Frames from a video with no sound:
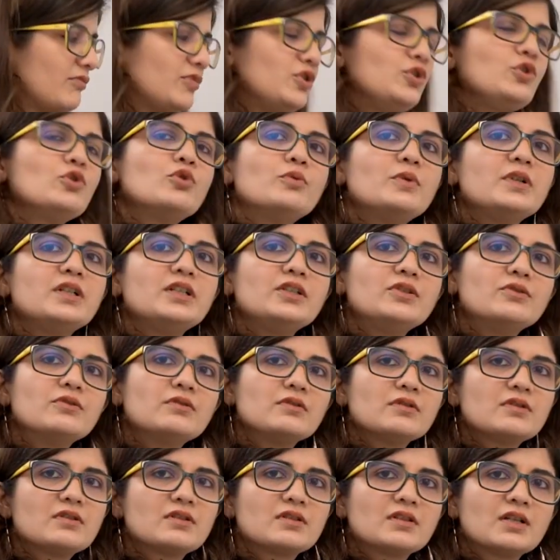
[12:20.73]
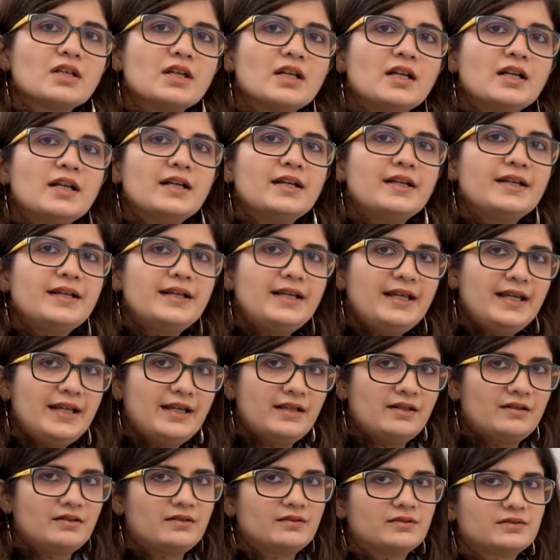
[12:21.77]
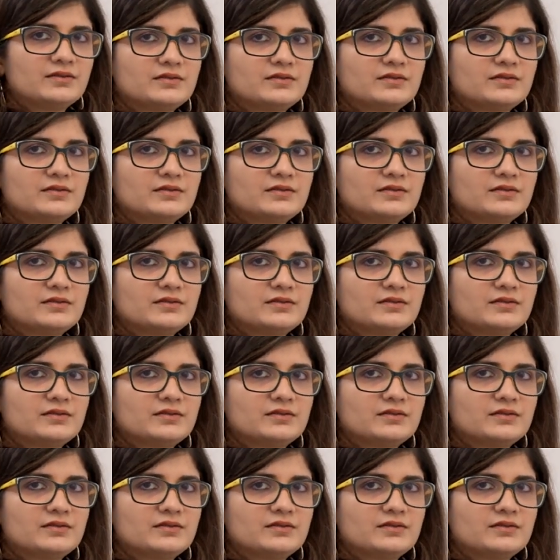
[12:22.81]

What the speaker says: you will use il.